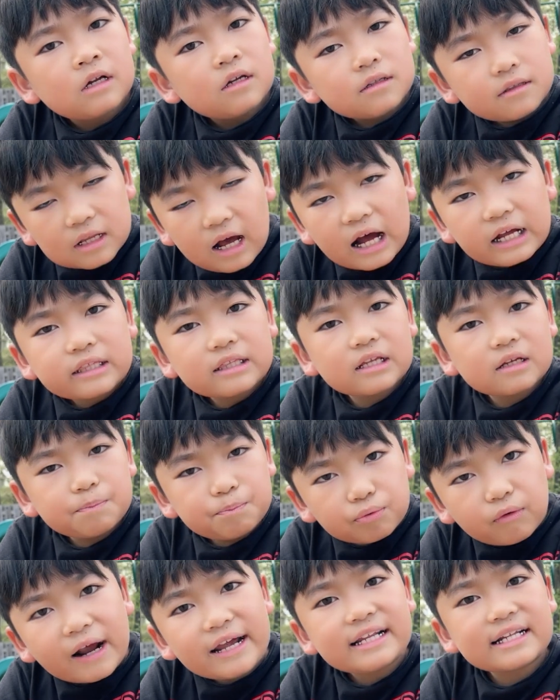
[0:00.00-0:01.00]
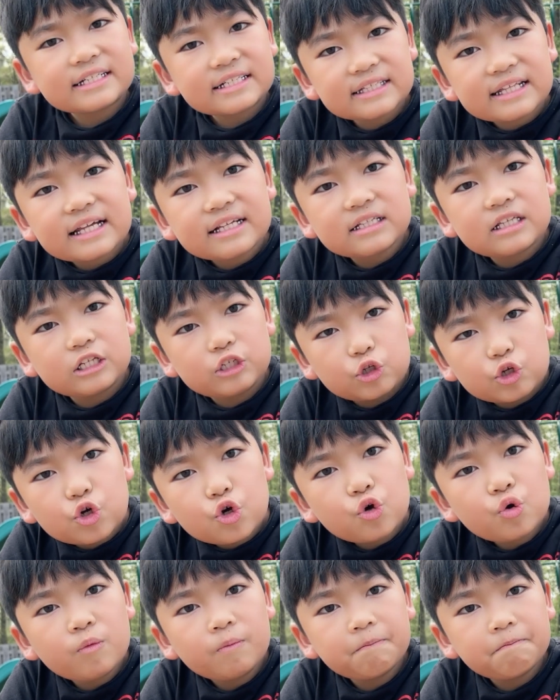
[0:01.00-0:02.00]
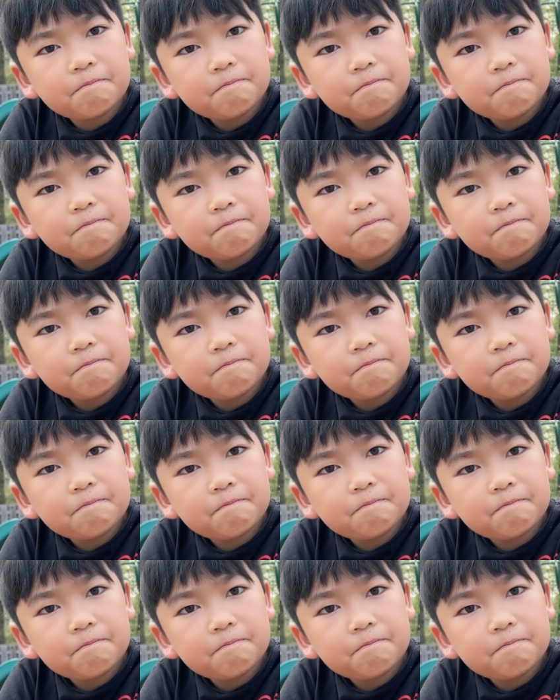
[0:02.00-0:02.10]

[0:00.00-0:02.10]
Not the brightest thing to do,